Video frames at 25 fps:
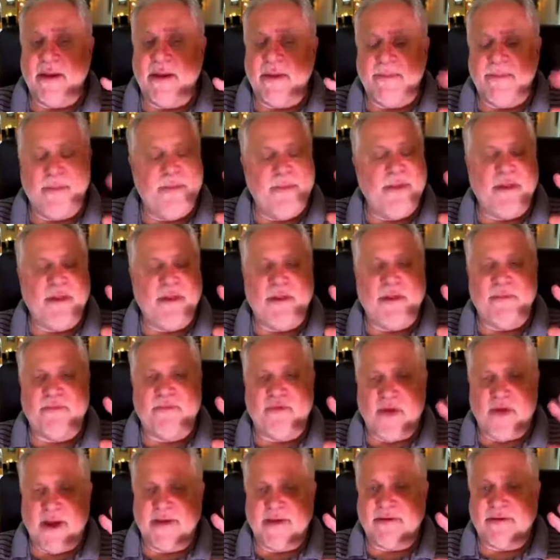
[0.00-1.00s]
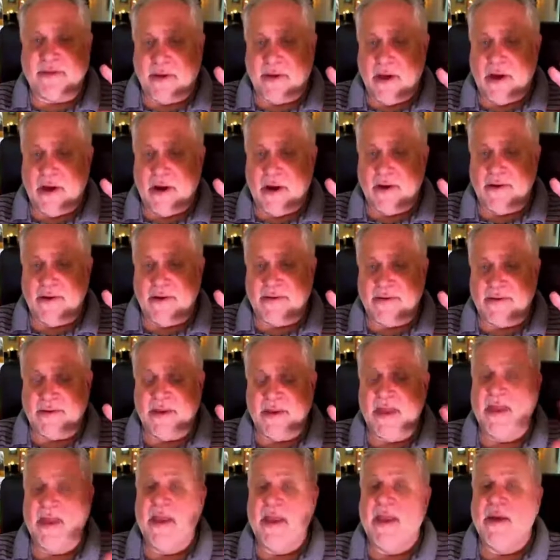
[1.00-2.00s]
middle price cars
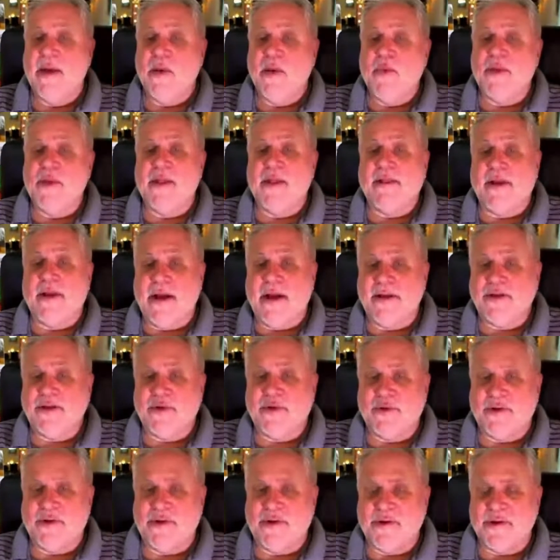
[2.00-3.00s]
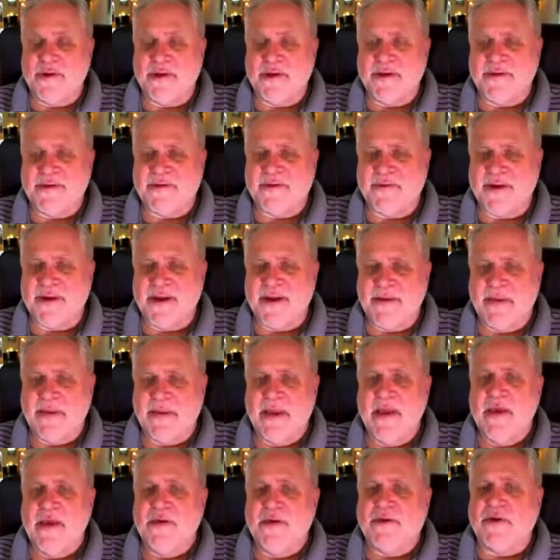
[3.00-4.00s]
with a larger audience, right?
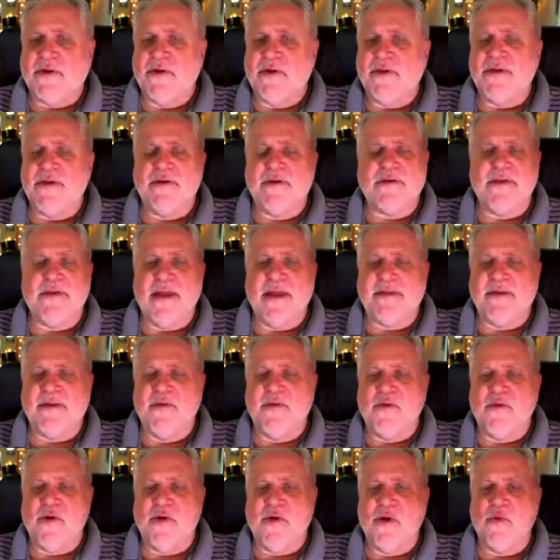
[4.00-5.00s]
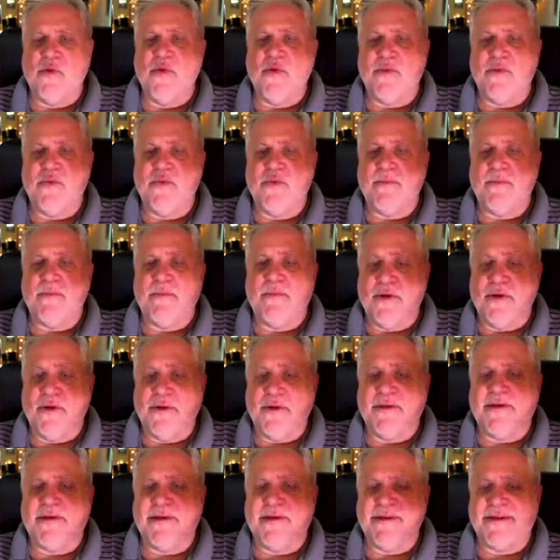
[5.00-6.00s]
So there's nothing wrong with
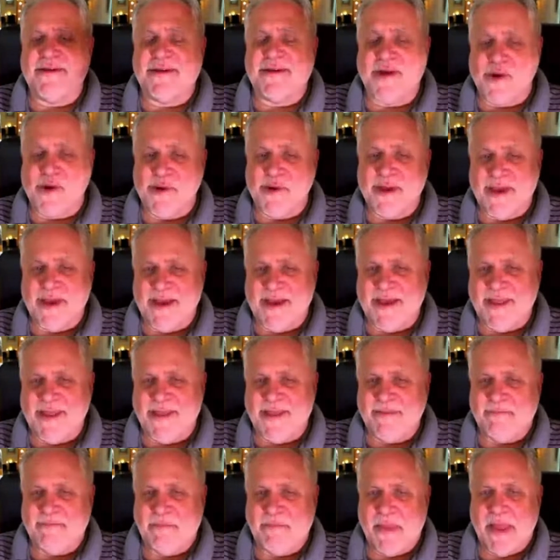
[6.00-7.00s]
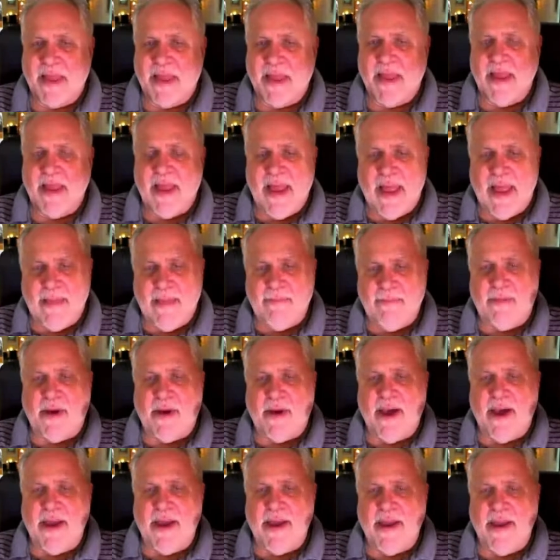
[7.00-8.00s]
builders going in and
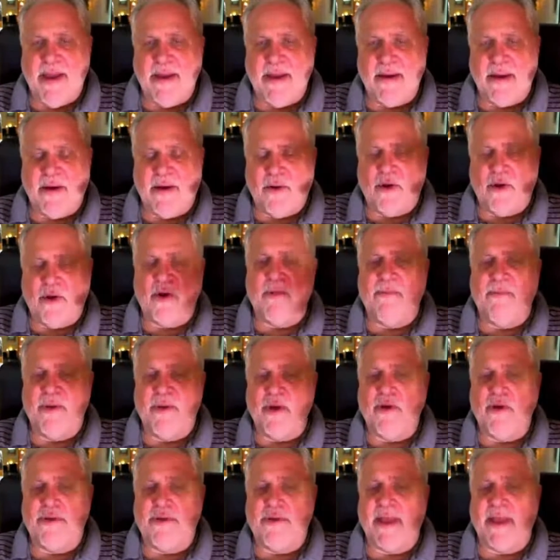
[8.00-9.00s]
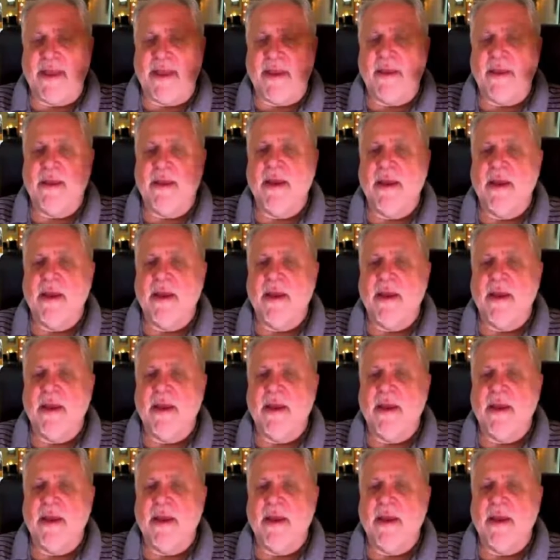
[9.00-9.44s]
buying or building